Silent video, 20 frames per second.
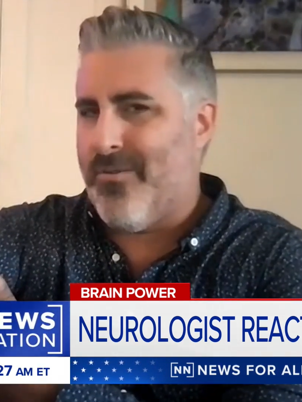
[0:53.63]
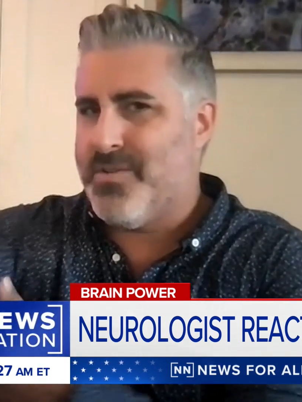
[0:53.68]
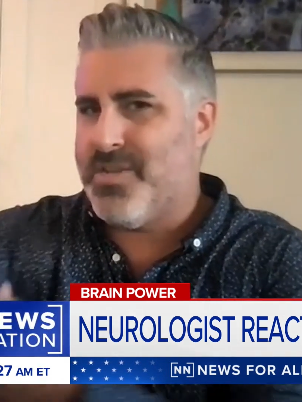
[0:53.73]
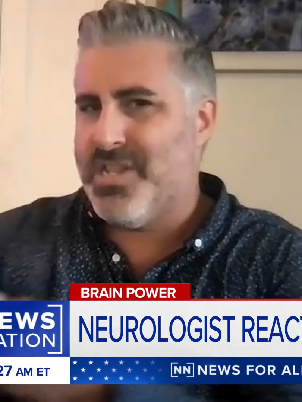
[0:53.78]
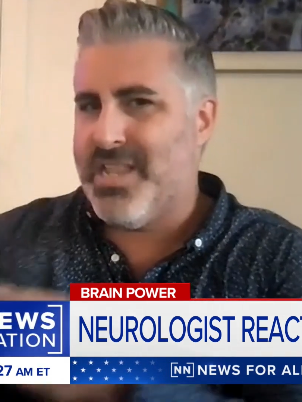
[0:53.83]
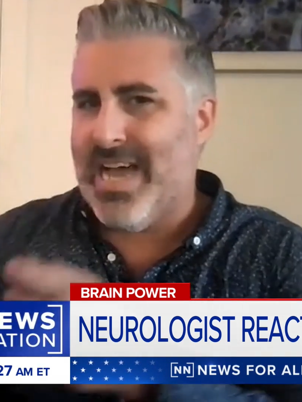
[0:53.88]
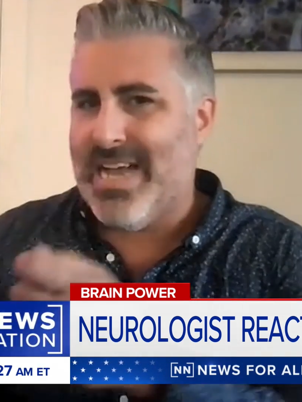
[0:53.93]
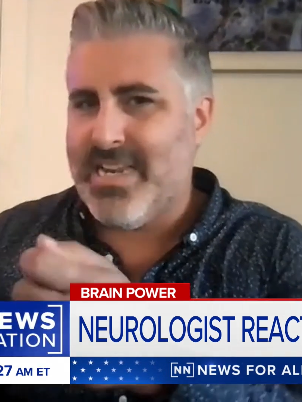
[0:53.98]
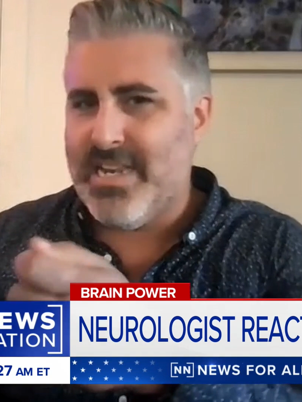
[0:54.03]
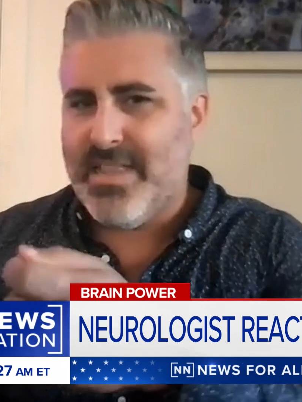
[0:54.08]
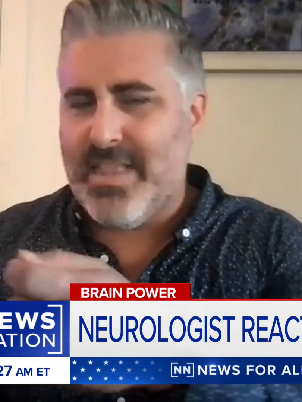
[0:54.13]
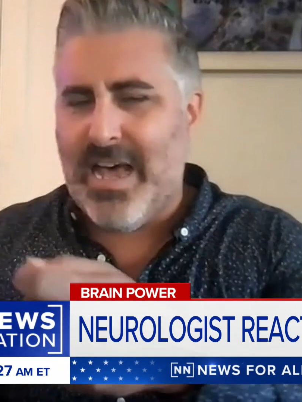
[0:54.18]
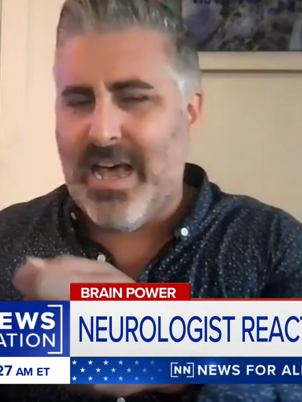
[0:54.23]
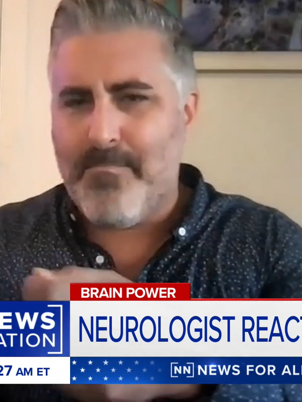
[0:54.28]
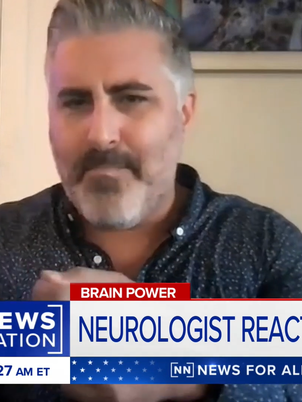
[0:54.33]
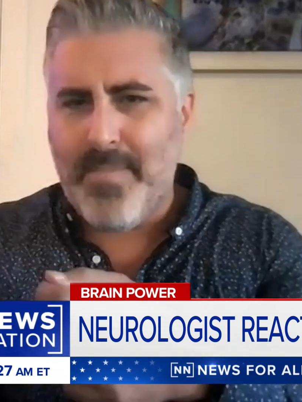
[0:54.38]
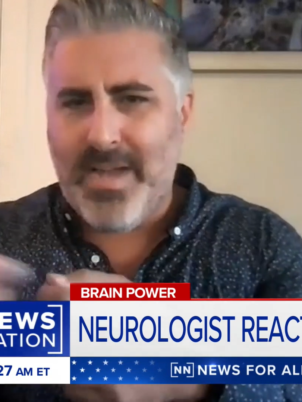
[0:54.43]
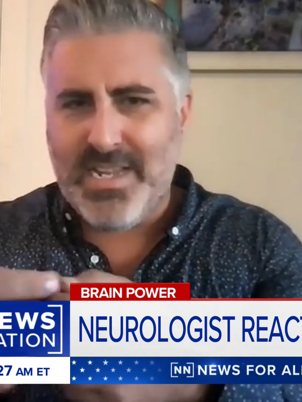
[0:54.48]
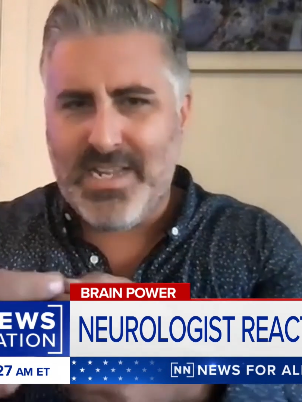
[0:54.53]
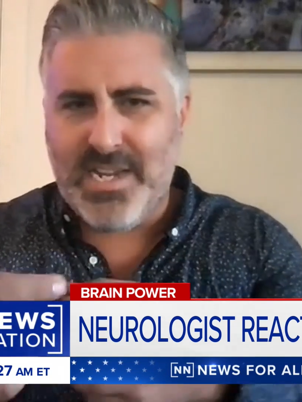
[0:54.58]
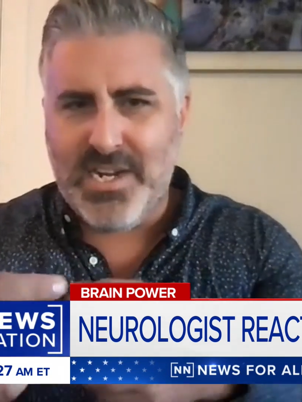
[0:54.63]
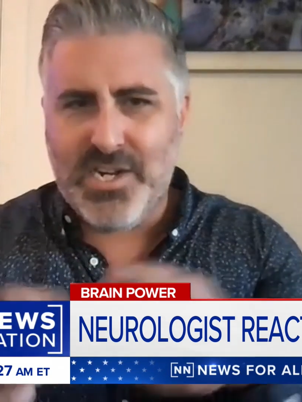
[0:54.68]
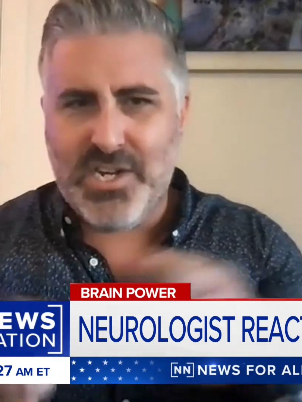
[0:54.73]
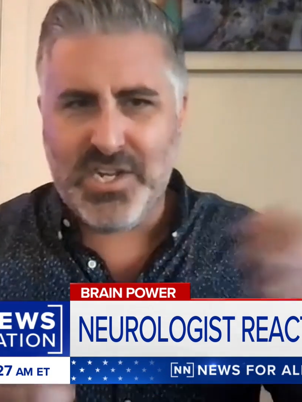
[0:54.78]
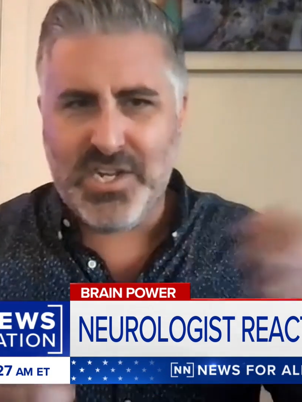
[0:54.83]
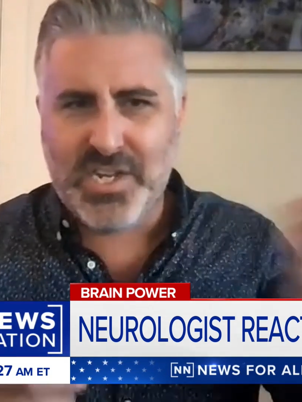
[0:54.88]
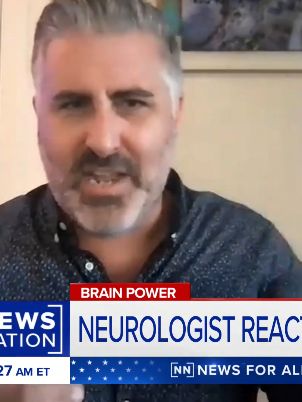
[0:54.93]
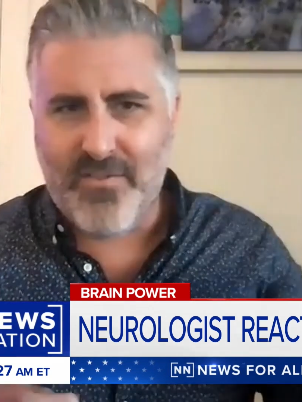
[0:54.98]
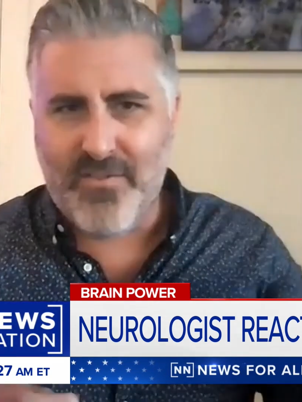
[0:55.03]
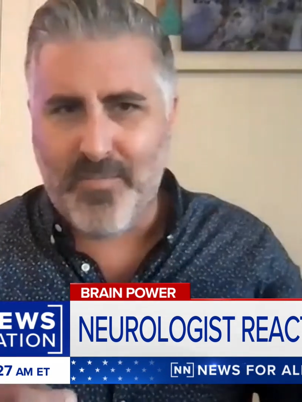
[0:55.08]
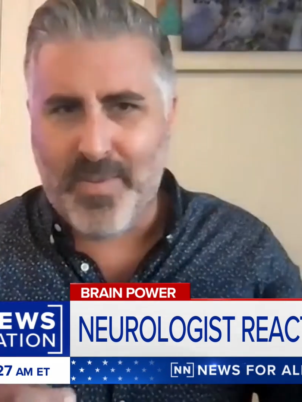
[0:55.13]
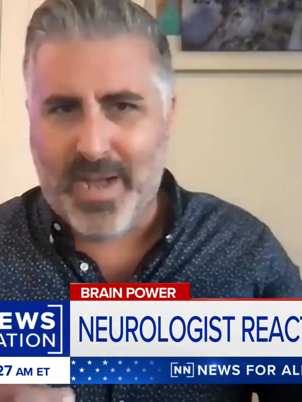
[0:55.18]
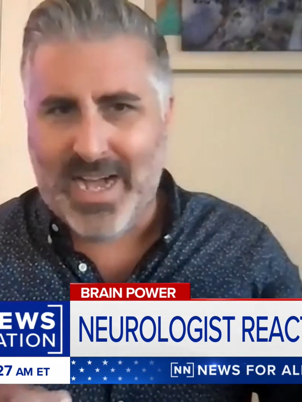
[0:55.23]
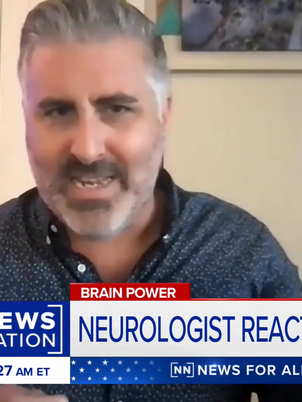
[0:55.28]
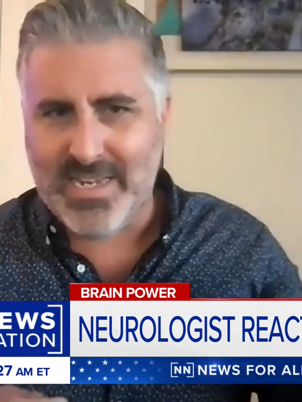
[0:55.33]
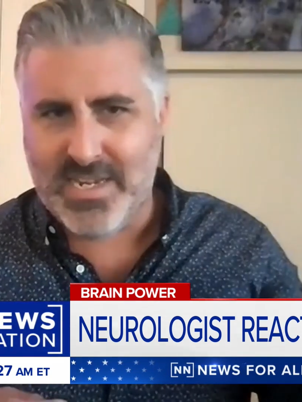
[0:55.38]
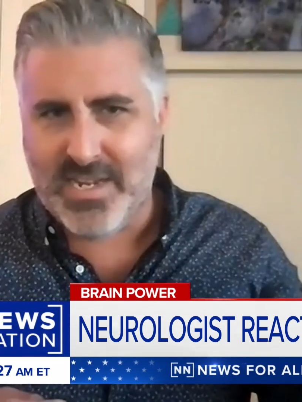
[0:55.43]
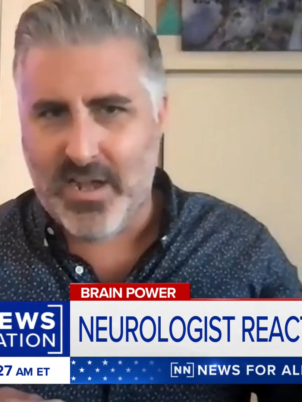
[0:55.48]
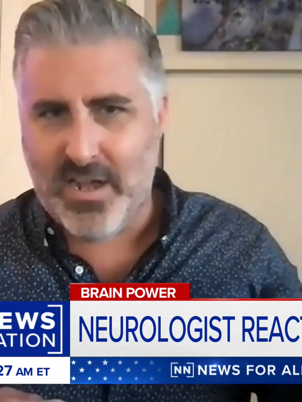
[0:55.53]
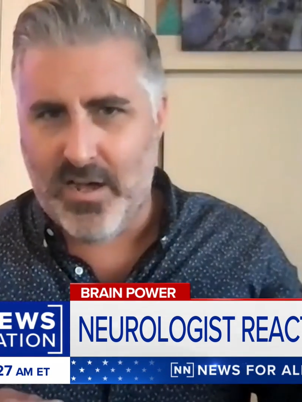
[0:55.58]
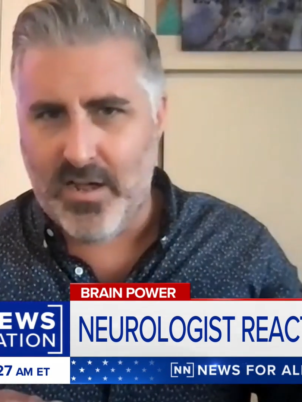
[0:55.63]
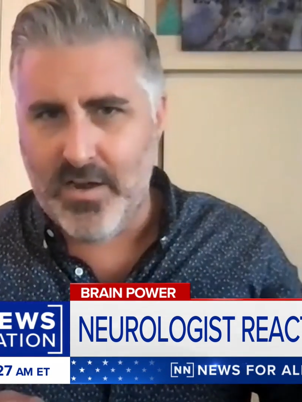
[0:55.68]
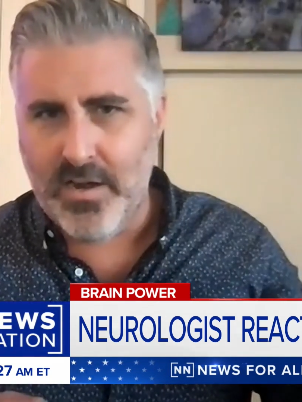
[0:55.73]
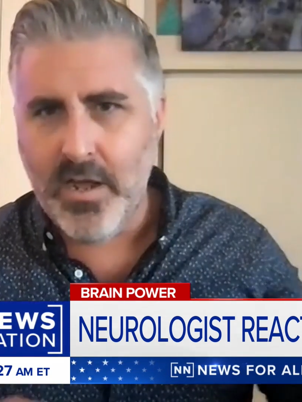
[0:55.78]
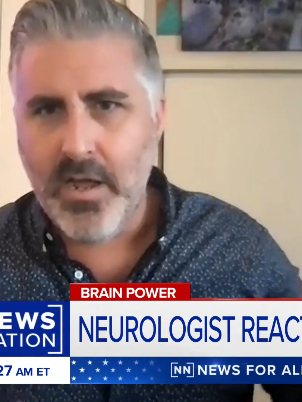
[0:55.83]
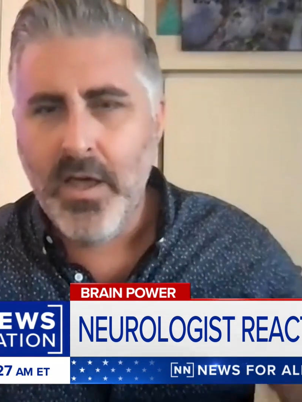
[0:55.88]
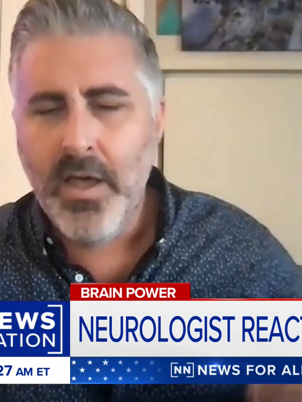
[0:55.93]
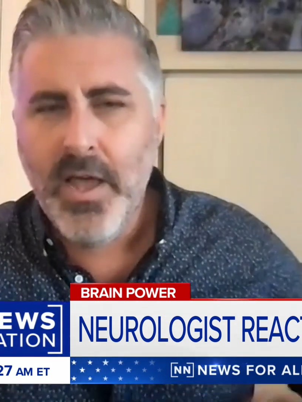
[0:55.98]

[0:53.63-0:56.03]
So that, that message is never passed on.